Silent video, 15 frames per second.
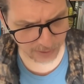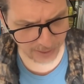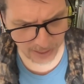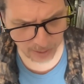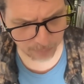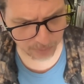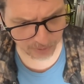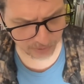
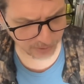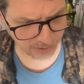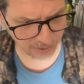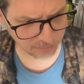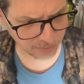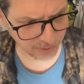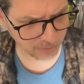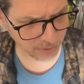happened, and I
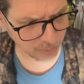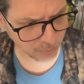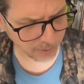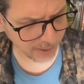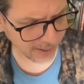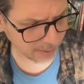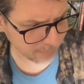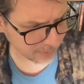found out
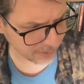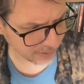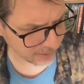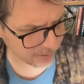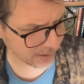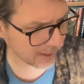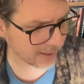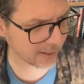what happened.
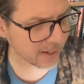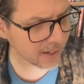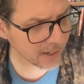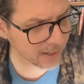And